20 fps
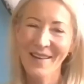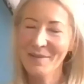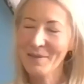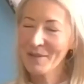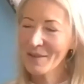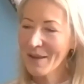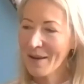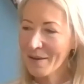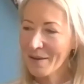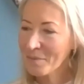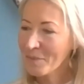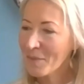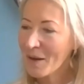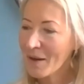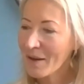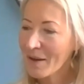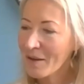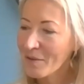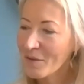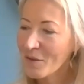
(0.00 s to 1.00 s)
yeah,
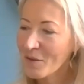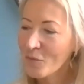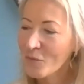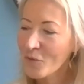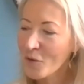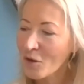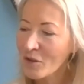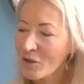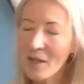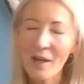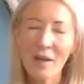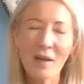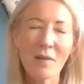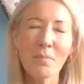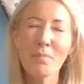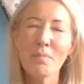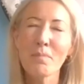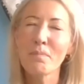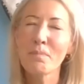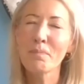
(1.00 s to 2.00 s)
you've got an
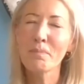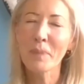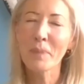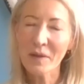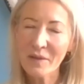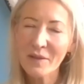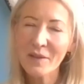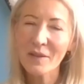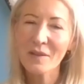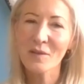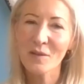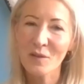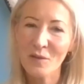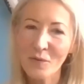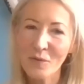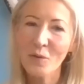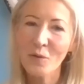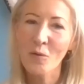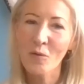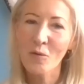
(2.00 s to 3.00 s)
abundance
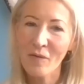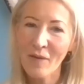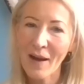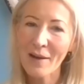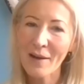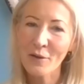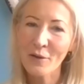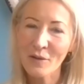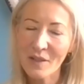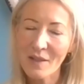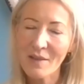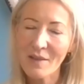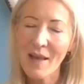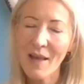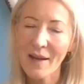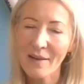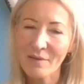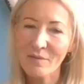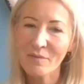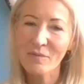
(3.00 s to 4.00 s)
of core values, and
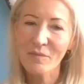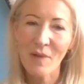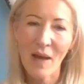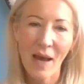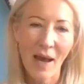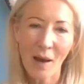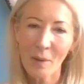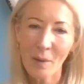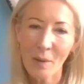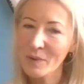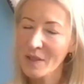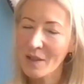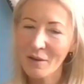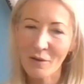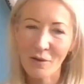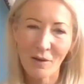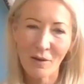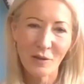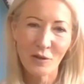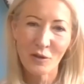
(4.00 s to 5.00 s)
that
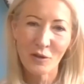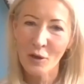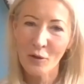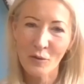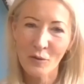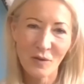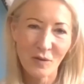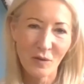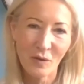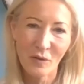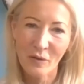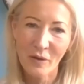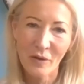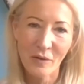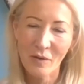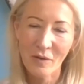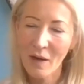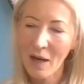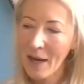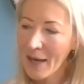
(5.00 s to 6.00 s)
absolutely shows
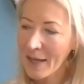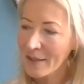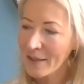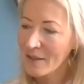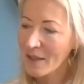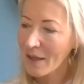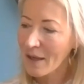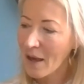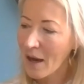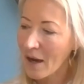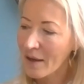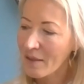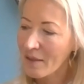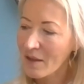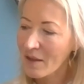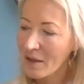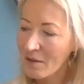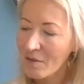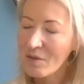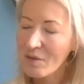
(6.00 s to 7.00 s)
through. And I
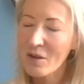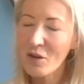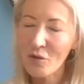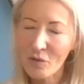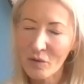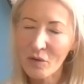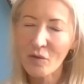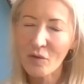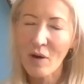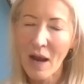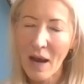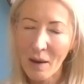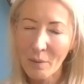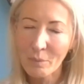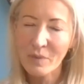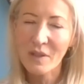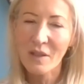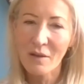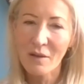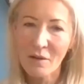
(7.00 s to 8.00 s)
think you're
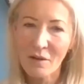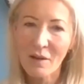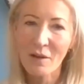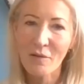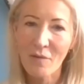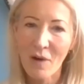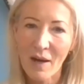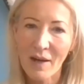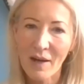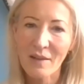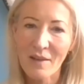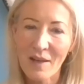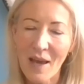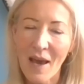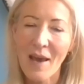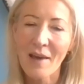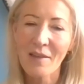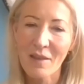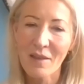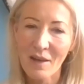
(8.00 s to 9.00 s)
absolutely right. The
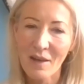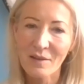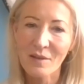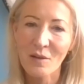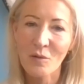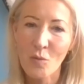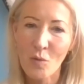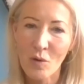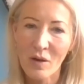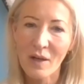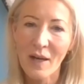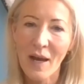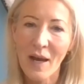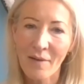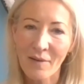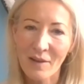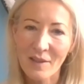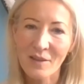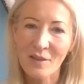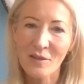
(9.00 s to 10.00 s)
ethics are what
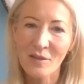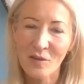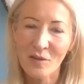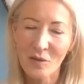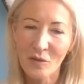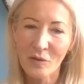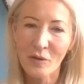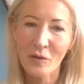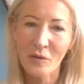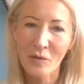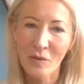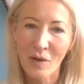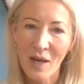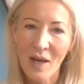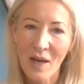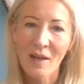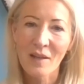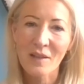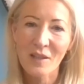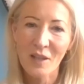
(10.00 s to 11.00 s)
carries us through
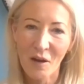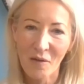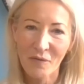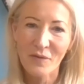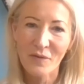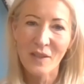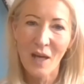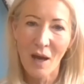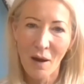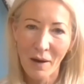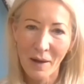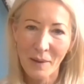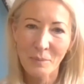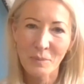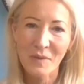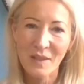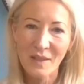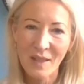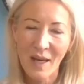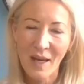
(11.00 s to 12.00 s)
tough
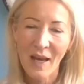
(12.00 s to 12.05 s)
times.